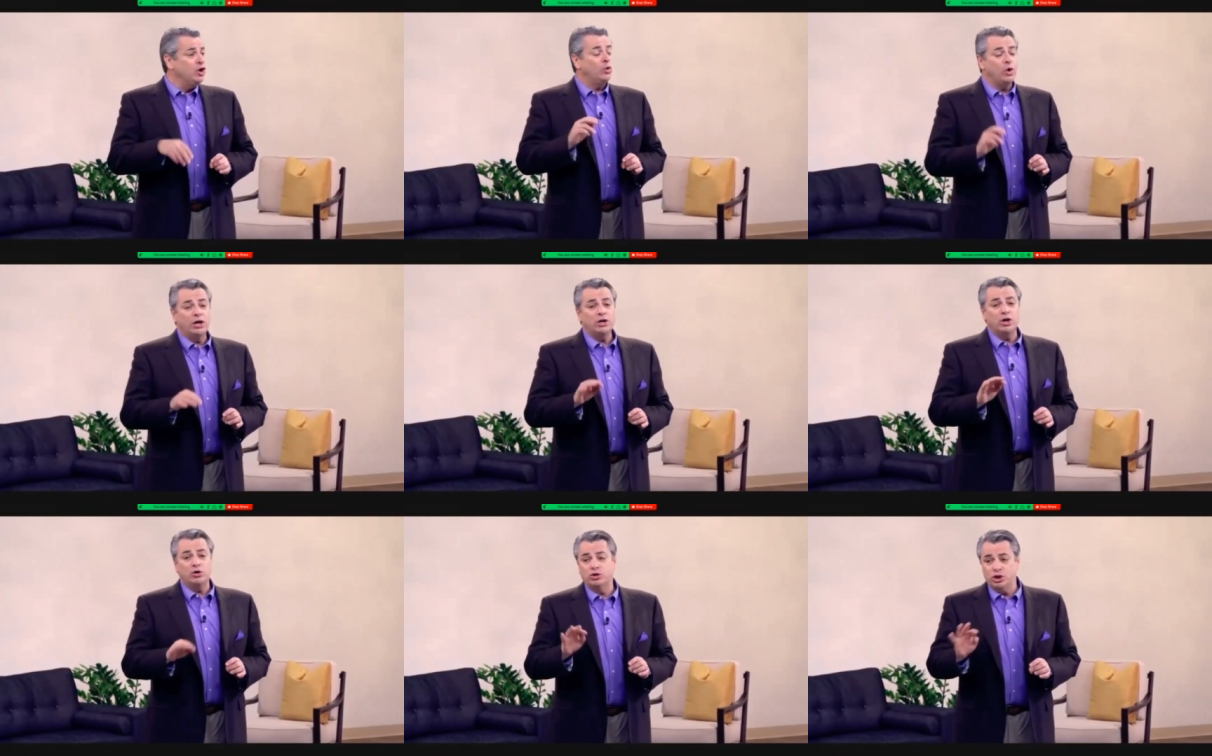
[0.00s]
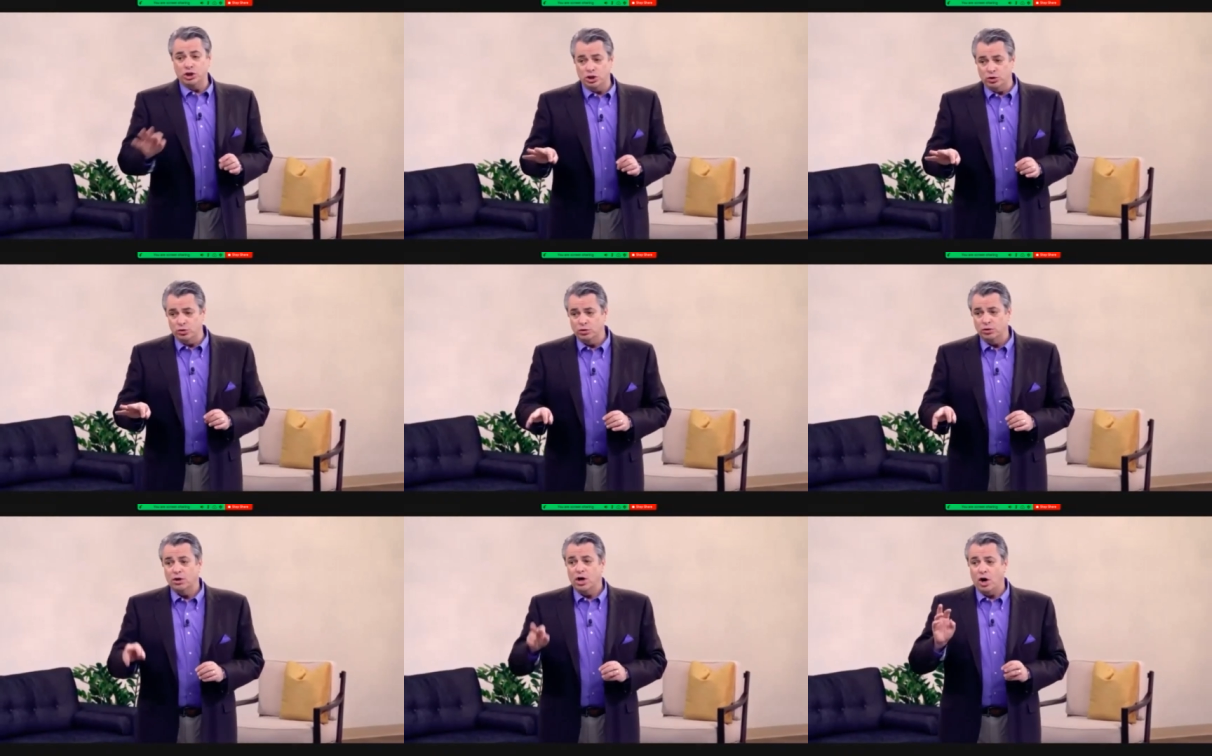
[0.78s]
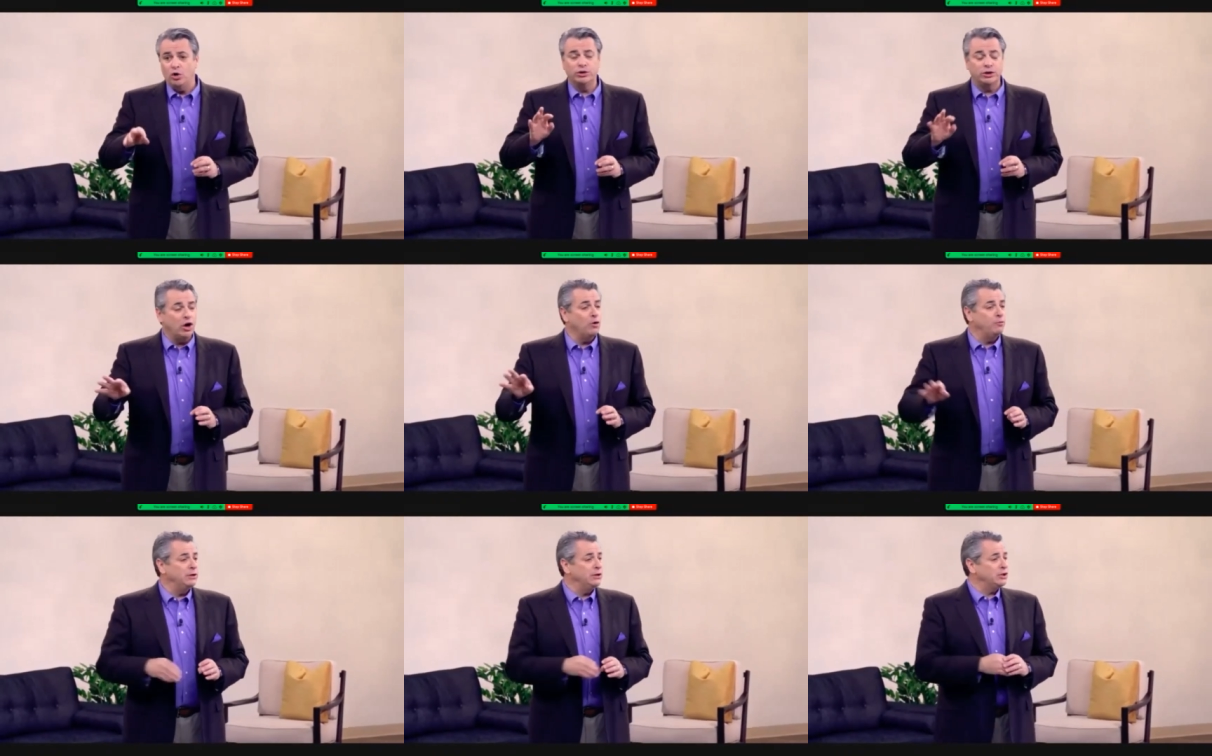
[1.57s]
Why don't you hold it
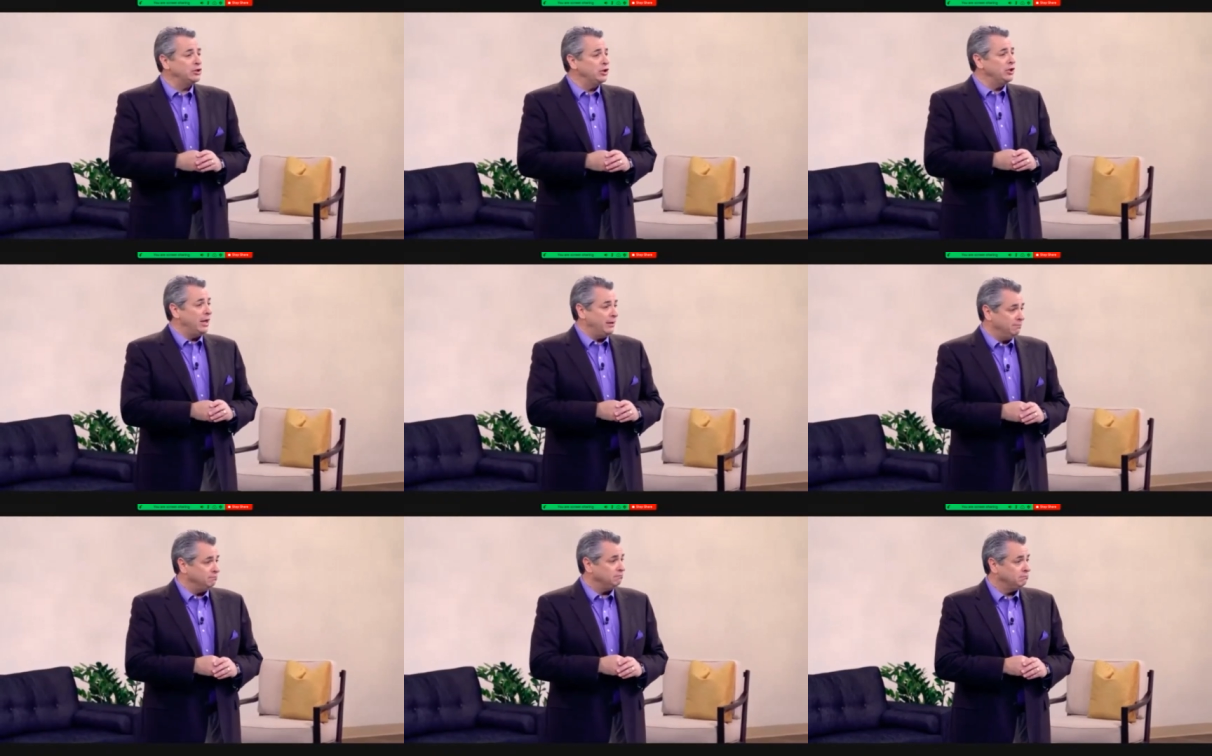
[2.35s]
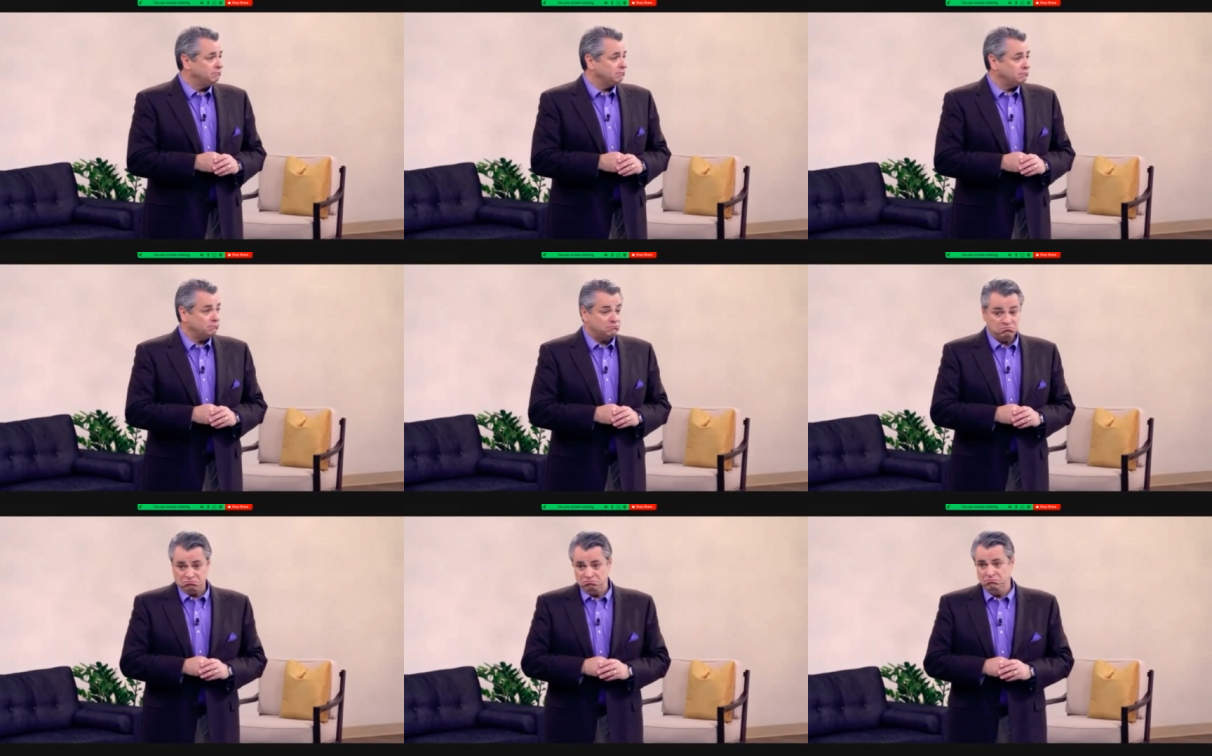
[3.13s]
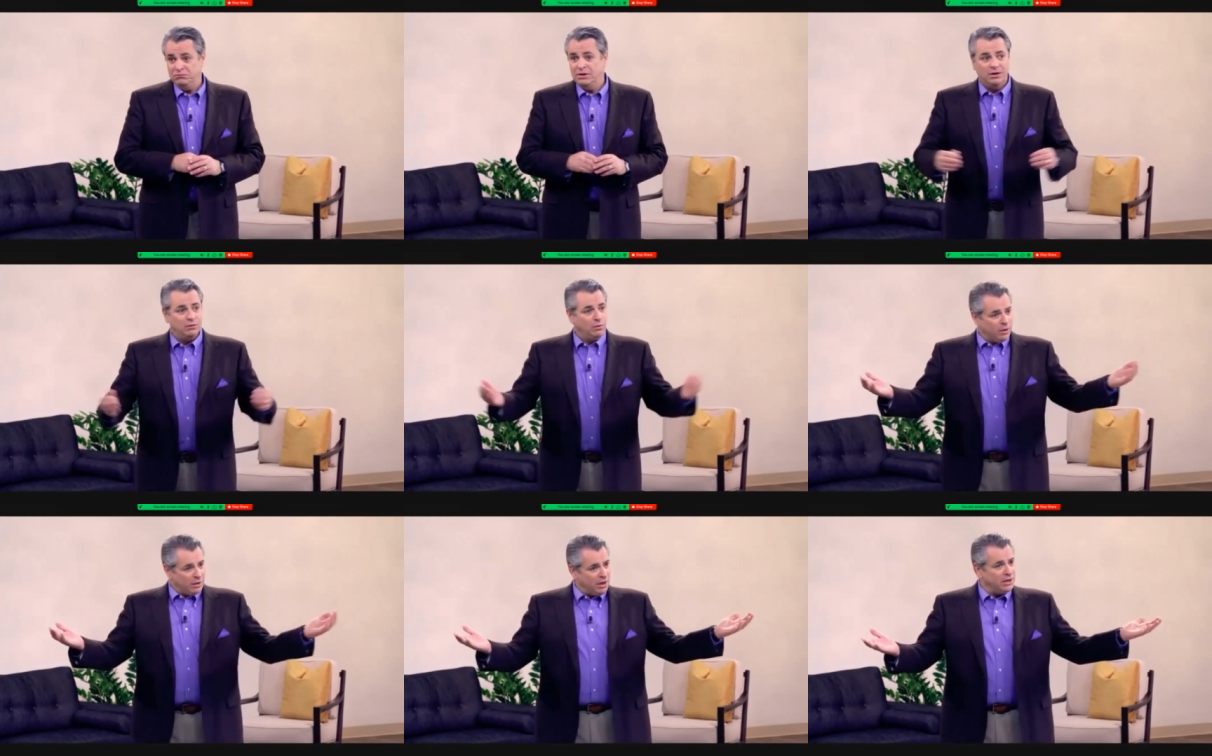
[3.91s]
open this Sunday?
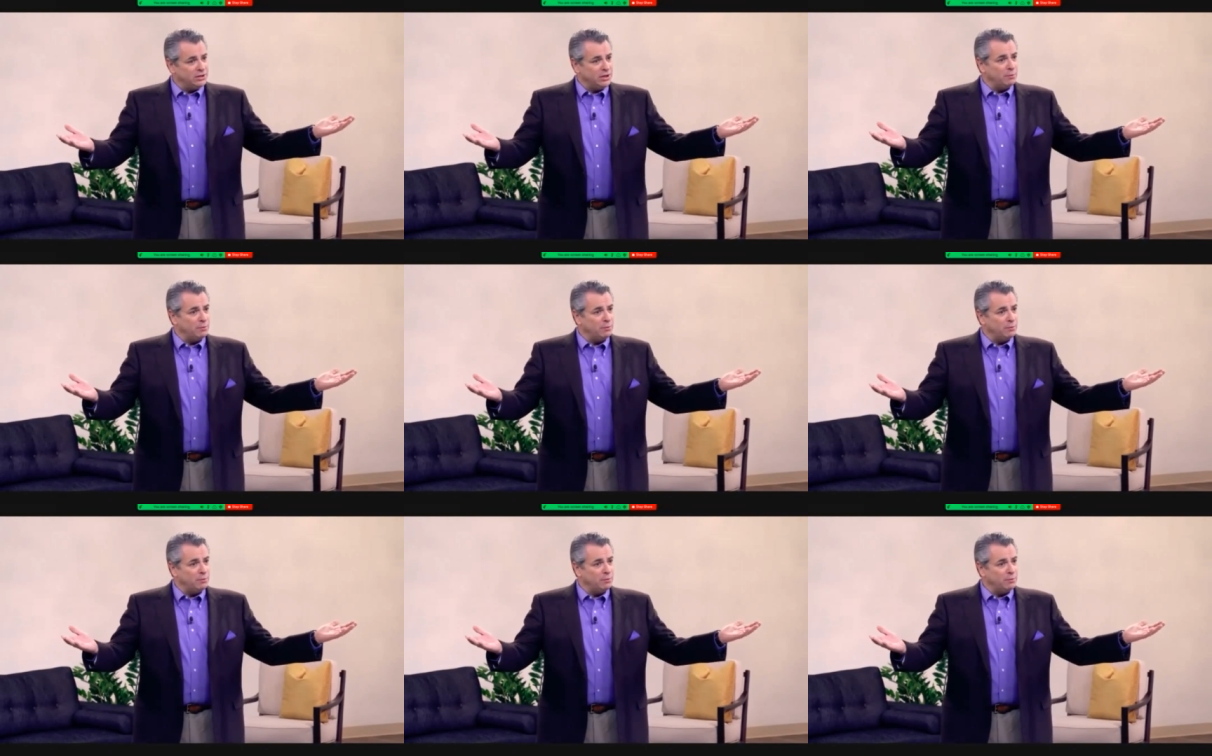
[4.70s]
What a nice